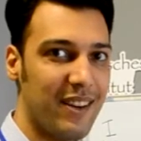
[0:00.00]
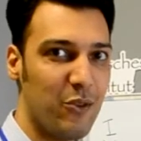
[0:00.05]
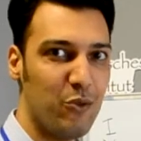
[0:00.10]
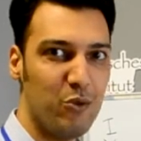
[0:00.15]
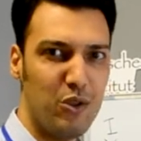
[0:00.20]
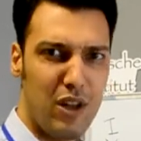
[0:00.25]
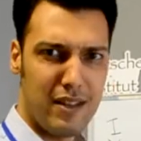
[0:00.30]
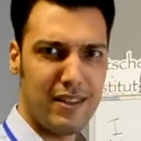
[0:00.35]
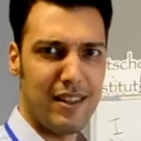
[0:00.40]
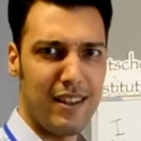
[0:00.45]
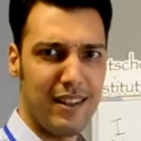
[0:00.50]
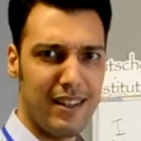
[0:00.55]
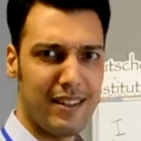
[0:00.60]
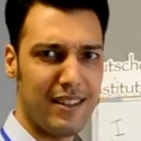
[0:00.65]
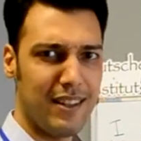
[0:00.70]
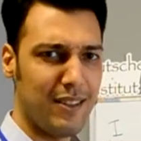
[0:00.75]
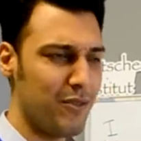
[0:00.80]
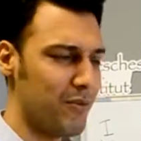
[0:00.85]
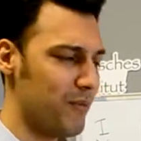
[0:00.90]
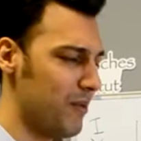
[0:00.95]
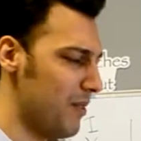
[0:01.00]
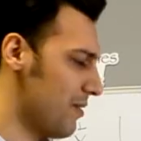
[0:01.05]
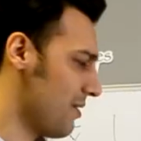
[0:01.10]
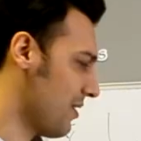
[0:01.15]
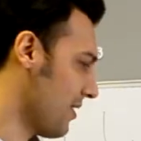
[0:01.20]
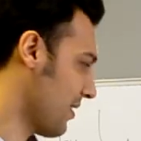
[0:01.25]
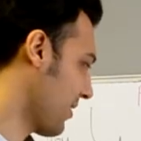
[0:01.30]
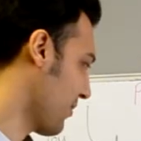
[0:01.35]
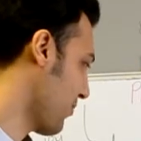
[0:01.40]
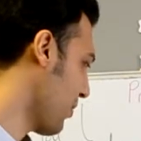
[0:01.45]
who doesn't listen to
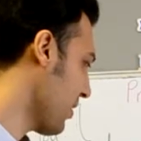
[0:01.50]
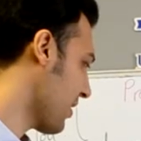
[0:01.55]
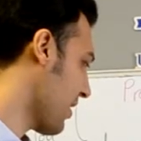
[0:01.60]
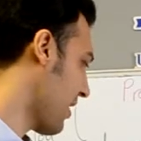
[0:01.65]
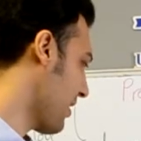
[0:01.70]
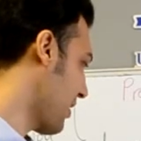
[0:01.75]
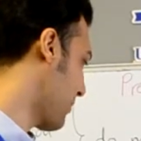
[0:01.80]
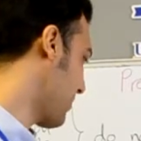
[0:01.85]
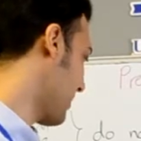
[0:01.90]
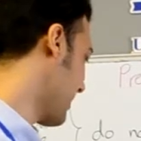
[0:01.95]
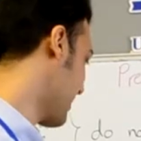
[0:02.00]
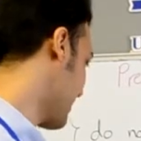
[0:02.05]
music. What kind of person